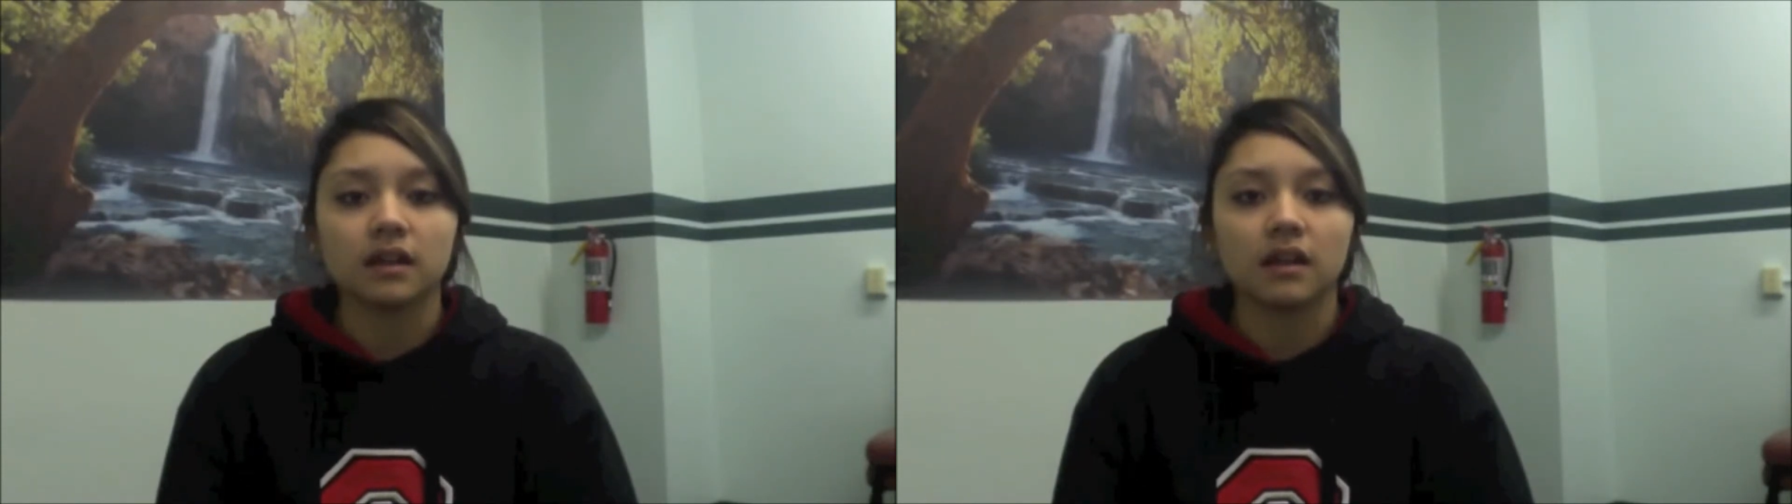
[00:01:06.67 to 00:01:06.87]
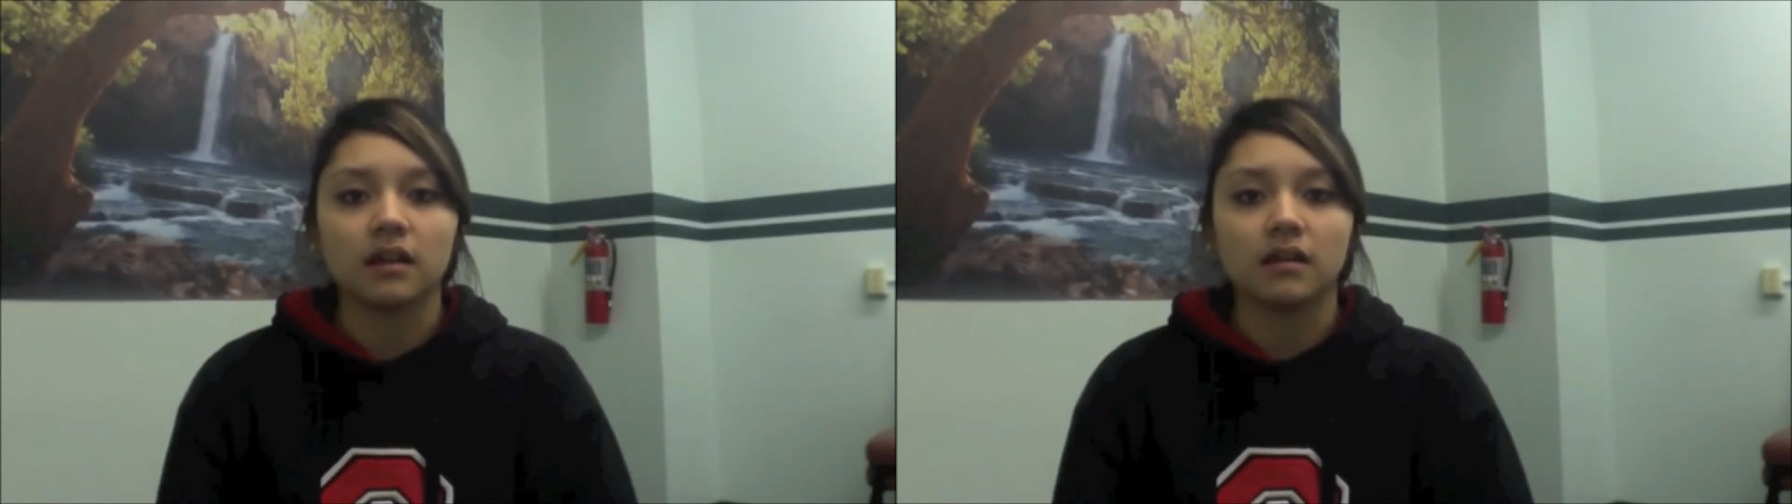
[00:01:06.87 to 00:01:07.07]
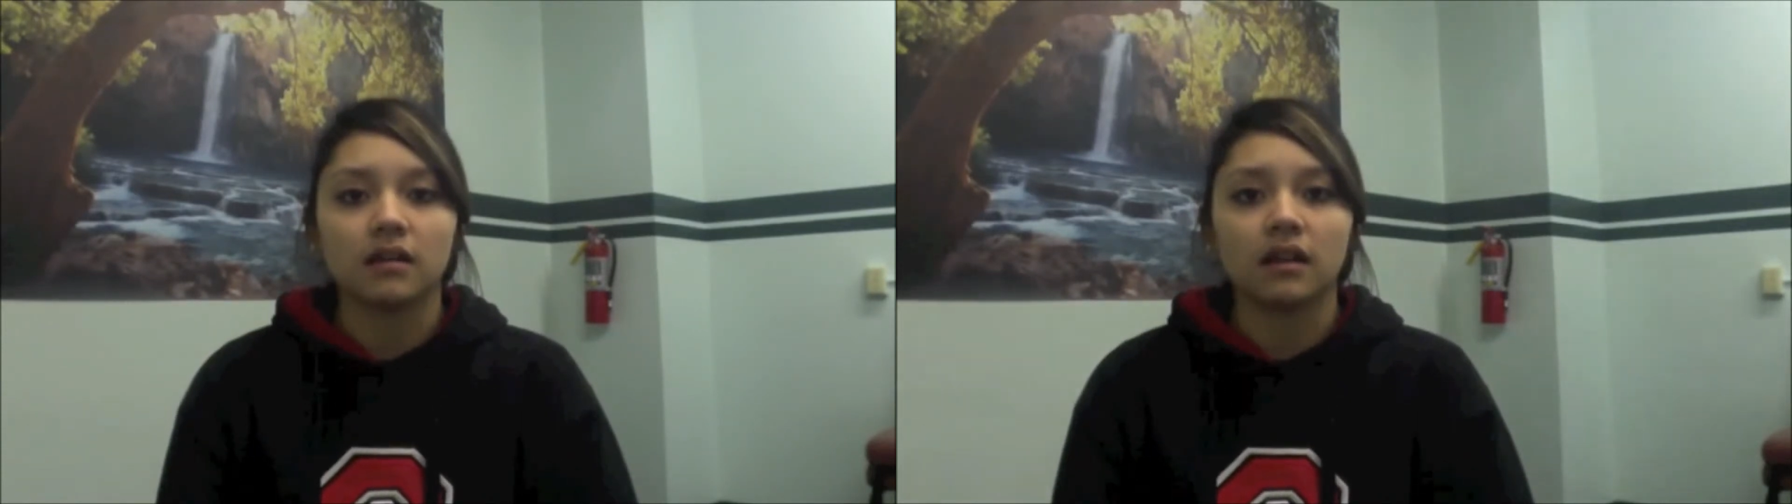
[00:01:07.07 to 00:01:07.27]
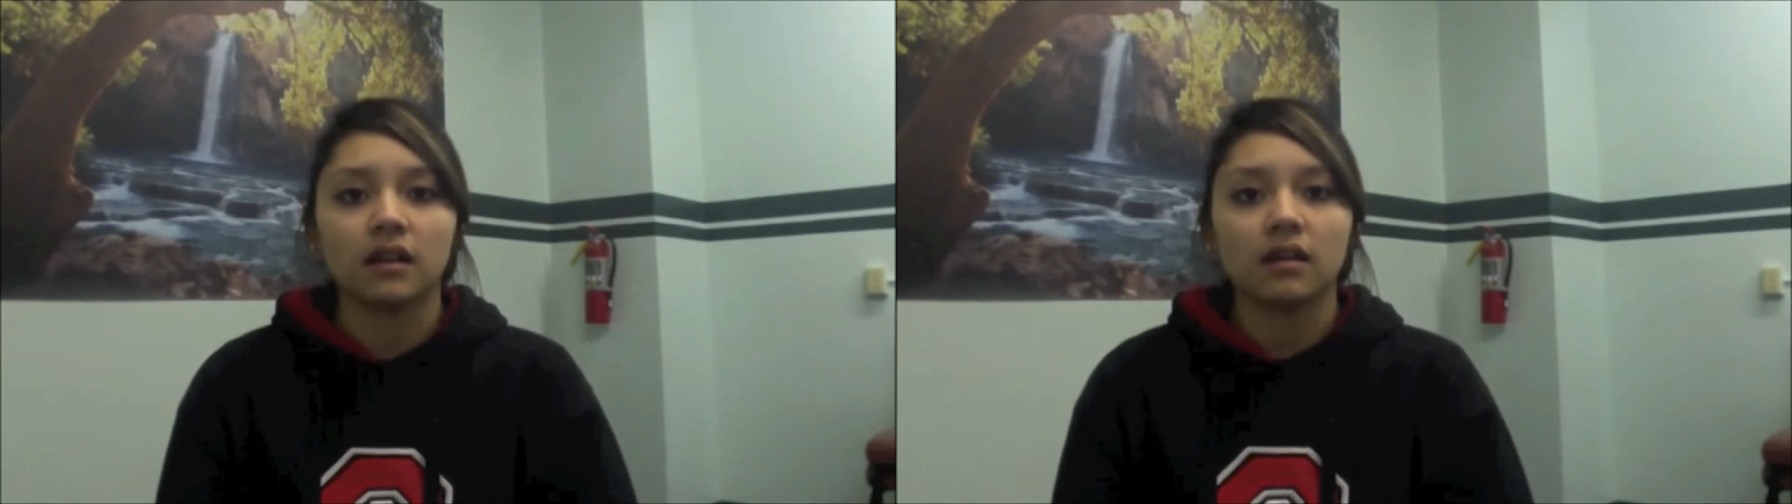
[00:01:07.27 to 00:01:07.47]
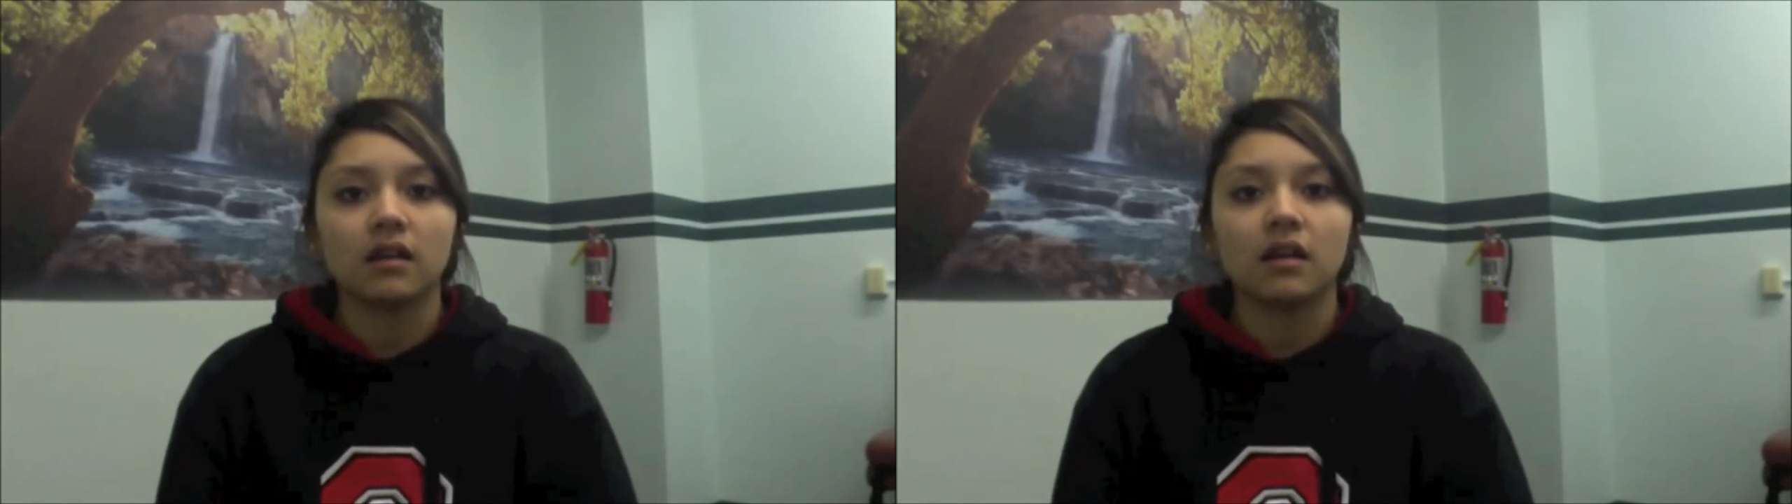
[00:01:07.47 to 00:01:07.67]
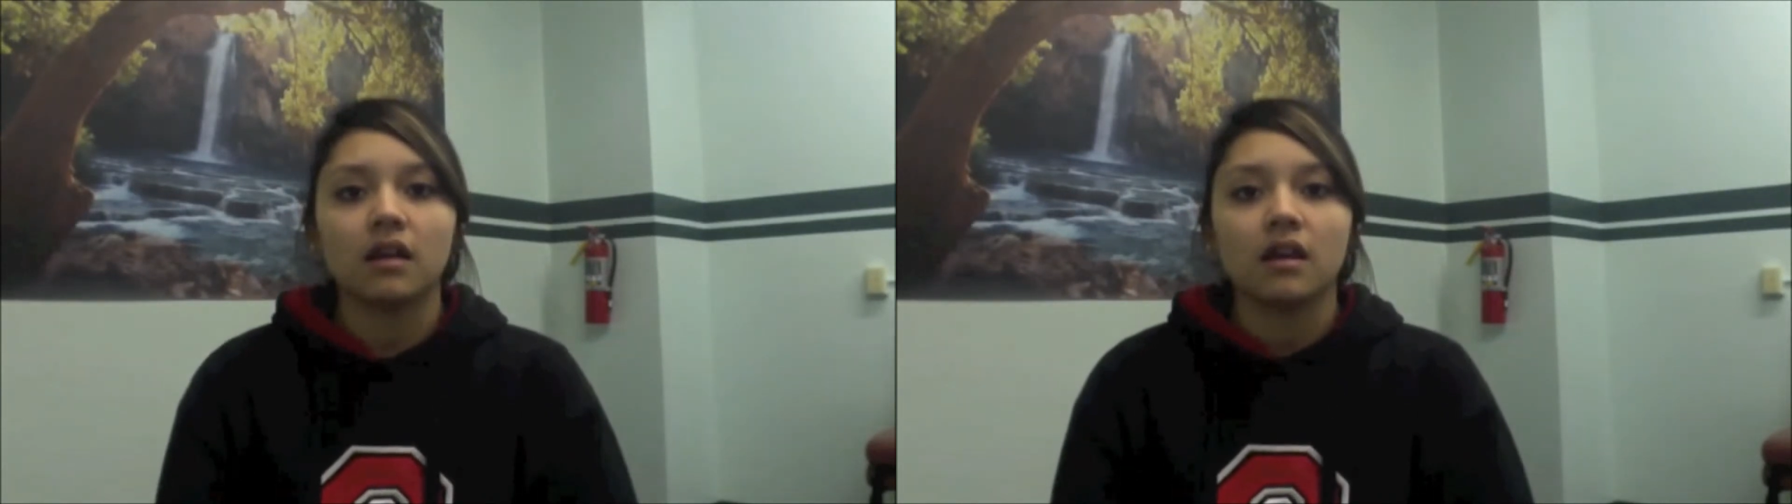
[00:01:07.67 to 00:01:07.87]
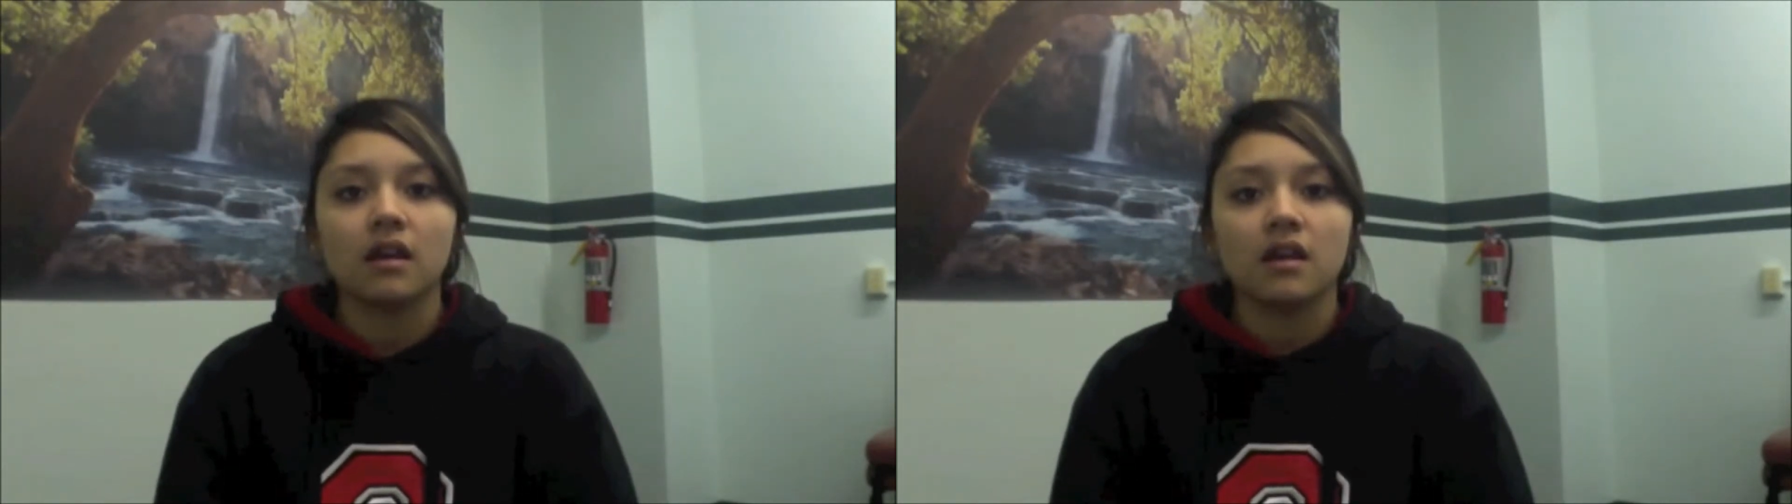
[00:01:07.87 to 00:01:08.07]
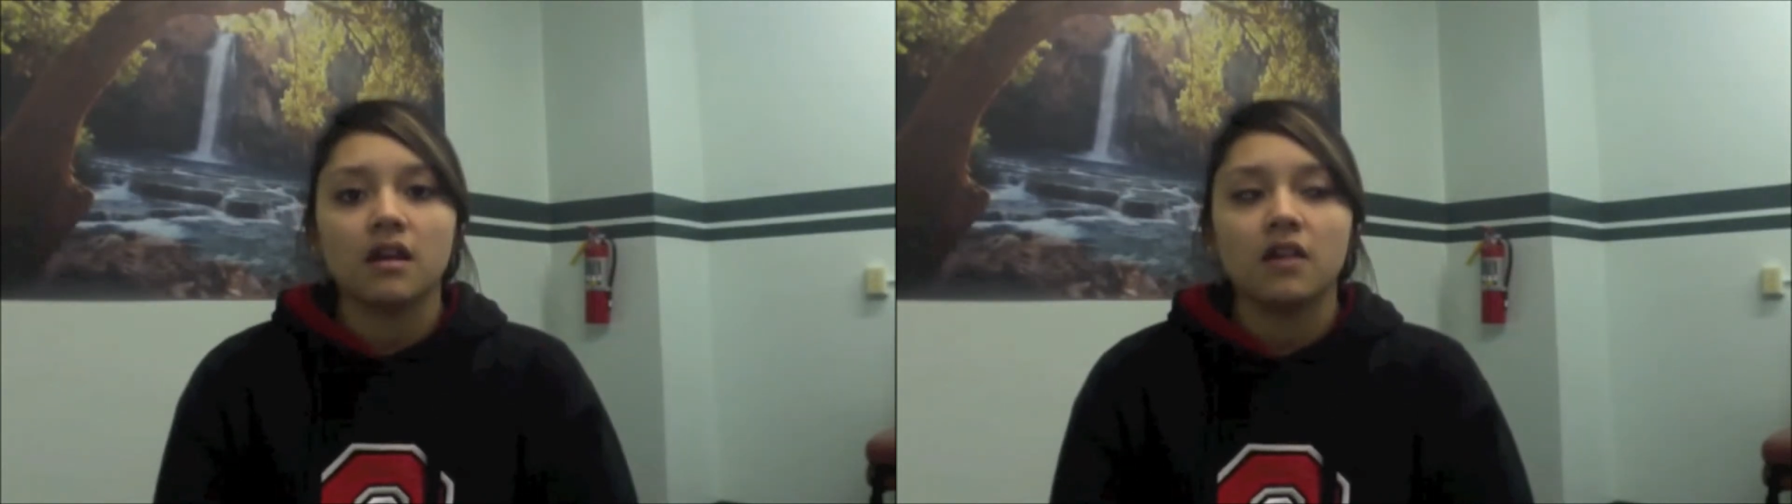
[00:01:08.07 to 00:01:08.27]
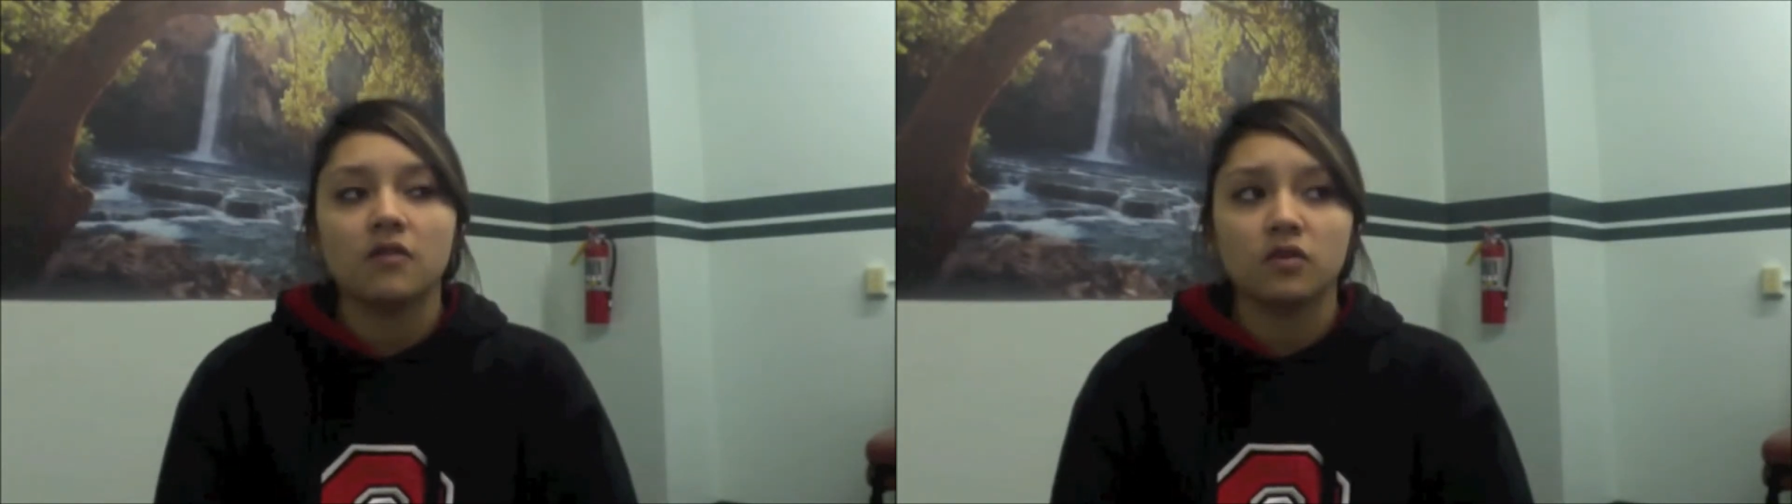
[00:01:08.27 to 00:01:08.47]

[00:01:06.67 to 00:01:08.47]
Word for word: And like, if